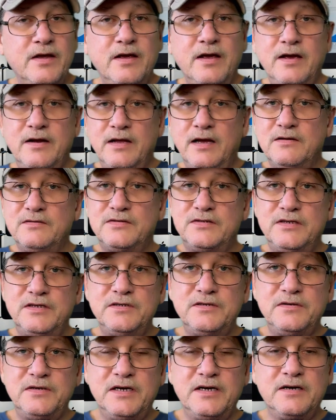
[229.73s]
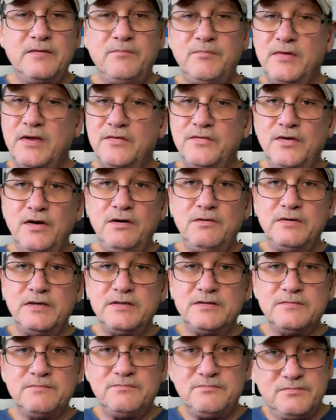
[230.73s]
And I'll see you there. As
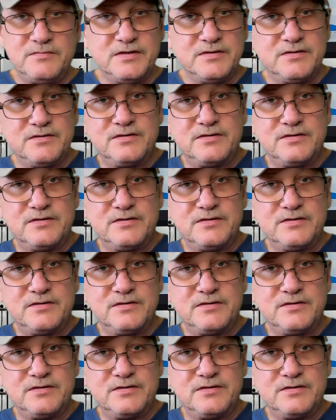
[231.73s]
always, this is